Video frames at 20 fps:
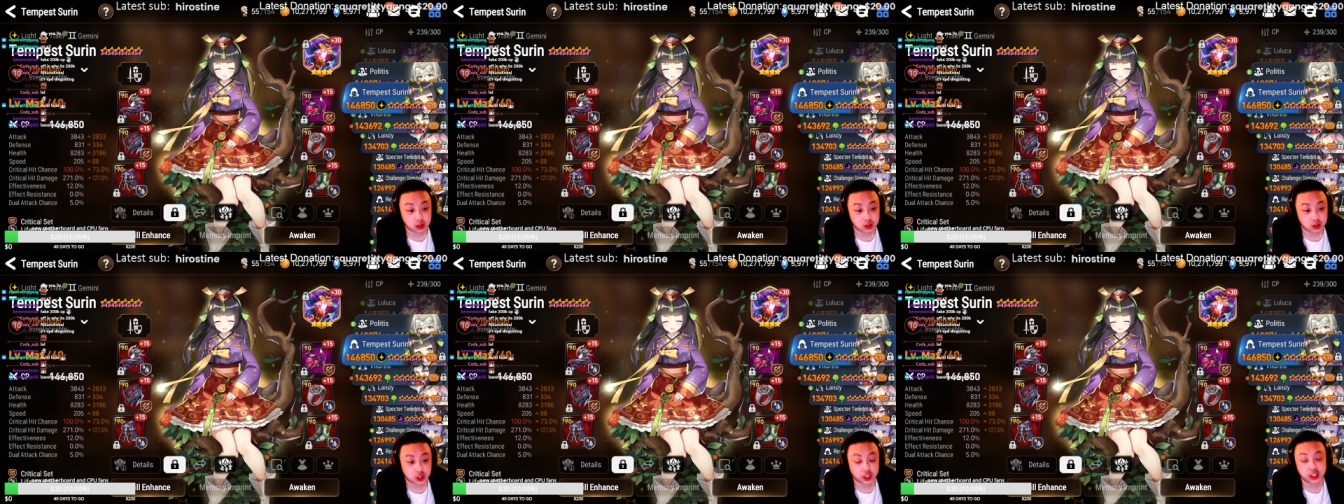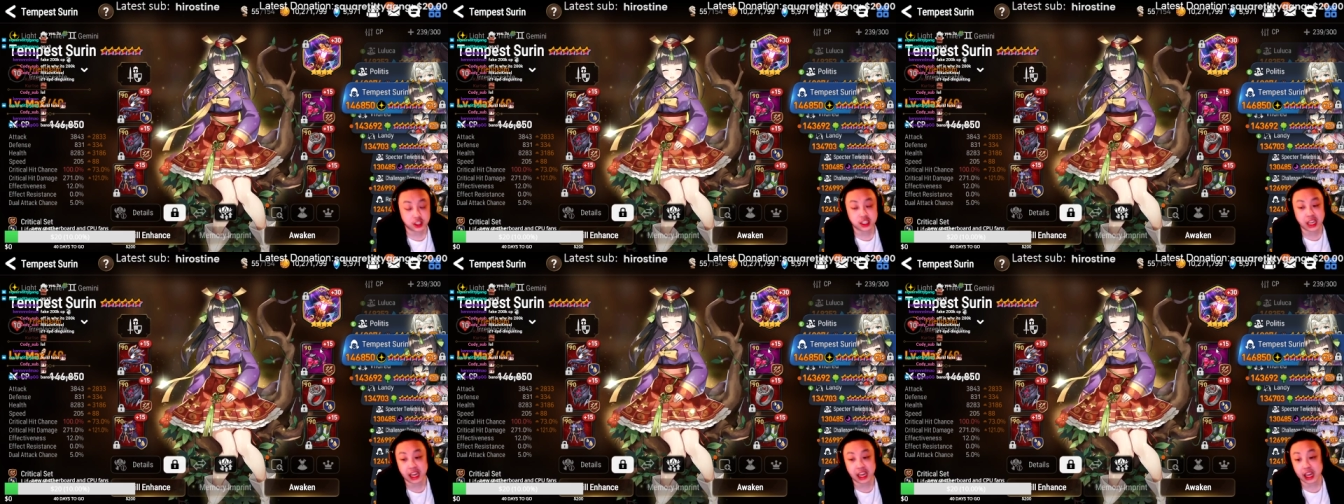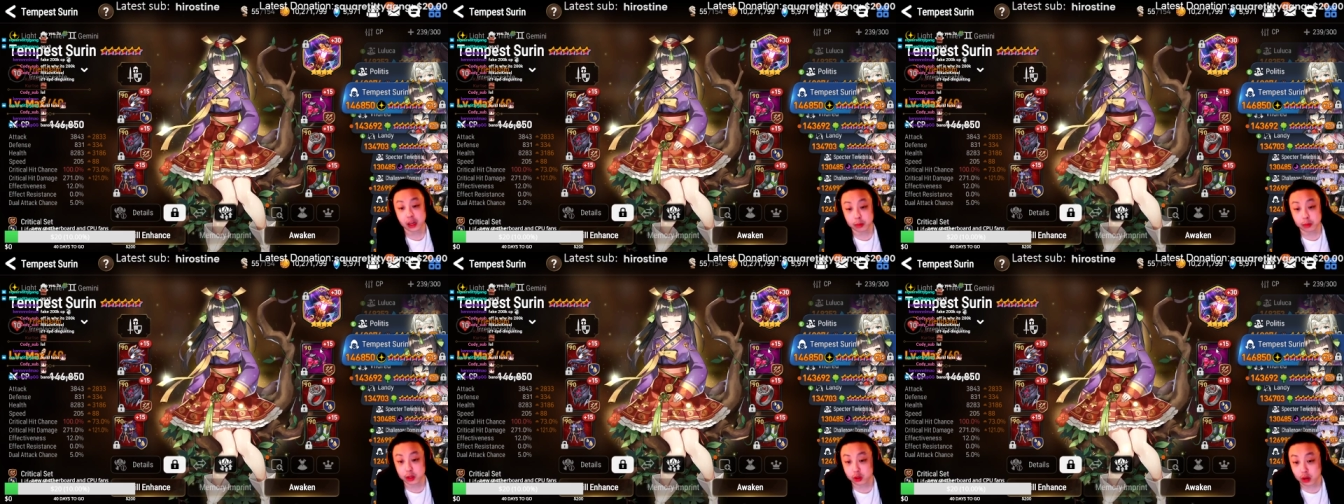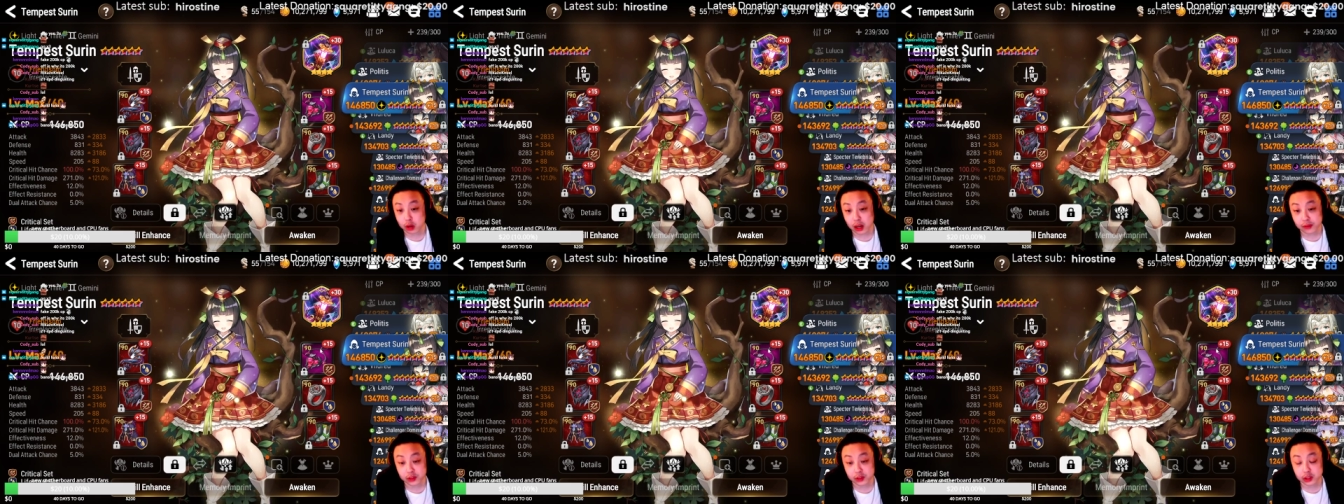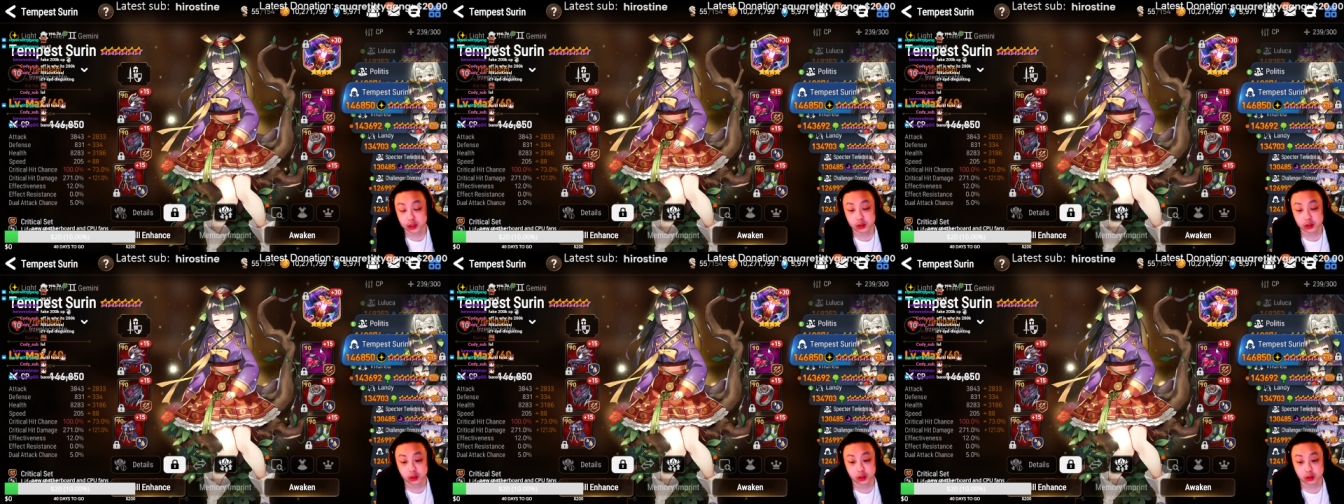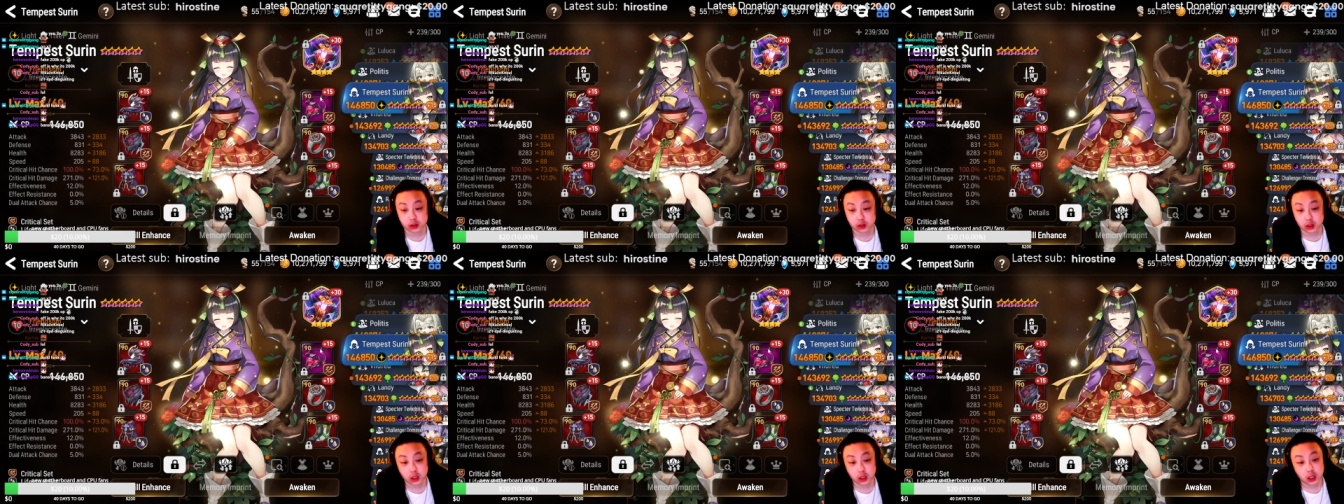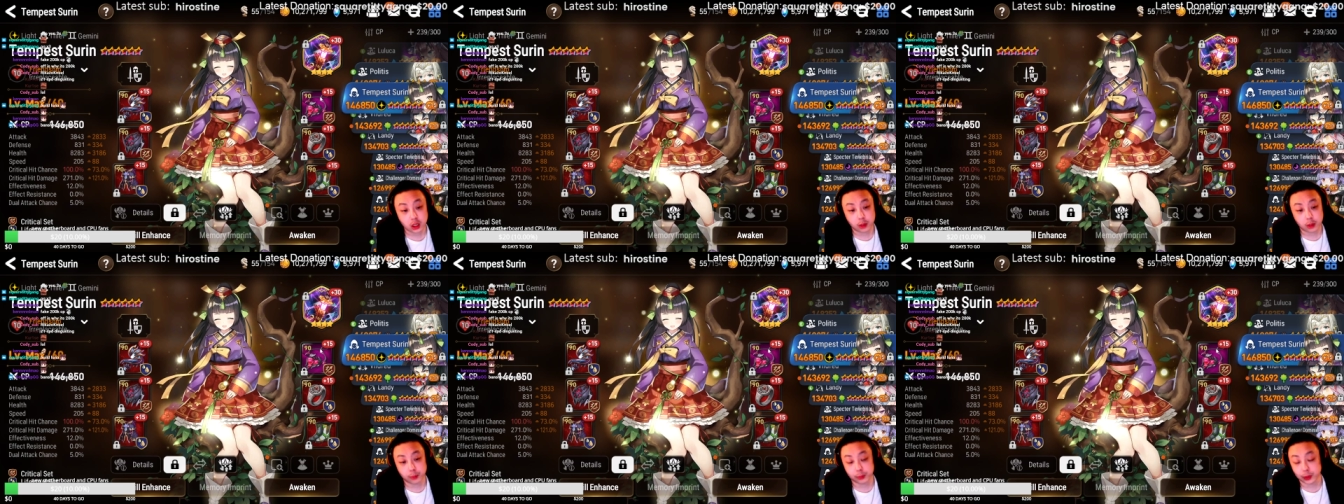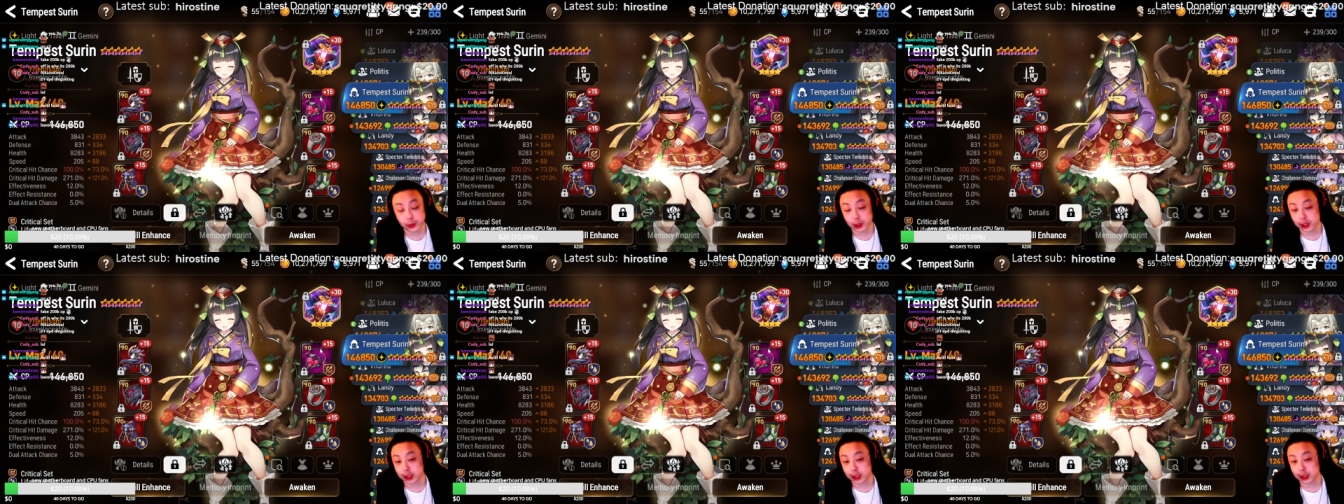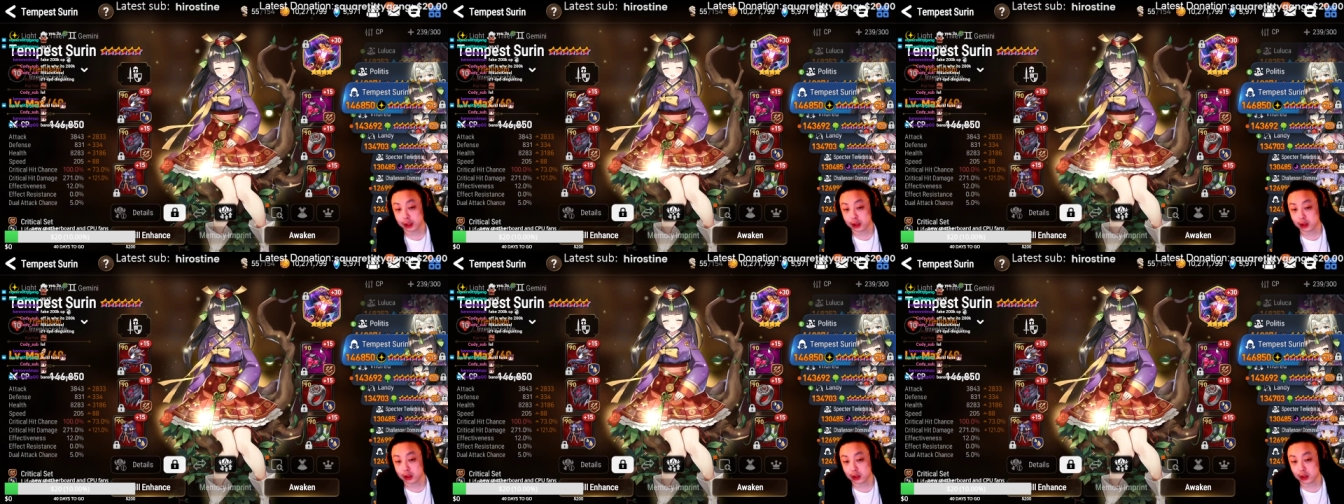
She can be drafted, but